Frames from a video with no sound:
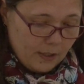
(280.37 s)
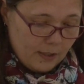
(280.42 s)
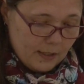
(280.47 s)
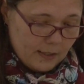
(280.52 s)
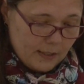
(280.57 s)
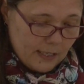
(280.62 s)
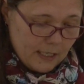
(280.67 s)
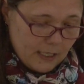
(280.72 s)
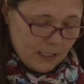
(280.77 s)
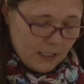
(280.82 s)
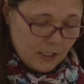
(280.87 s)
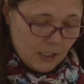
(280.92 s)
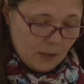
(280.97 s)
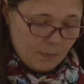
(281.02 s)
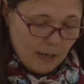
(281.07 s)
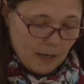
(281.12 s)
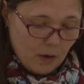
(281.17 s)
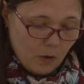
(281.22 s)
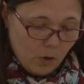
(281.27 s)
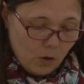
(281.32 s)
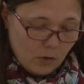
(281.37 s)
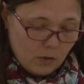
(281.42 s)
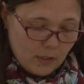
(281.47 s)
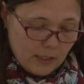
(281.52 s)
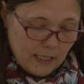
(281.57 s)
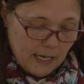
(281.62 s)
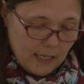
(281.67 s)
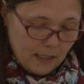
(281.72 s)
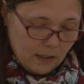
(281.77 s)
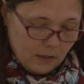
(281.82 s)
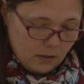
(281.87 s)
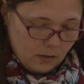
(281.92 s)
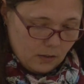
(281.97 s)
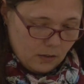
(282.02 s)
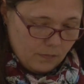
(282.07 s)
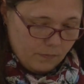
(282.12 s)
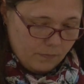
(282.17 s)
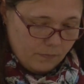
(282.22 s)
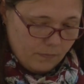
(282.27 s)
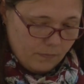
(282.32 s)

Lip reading: the second about context.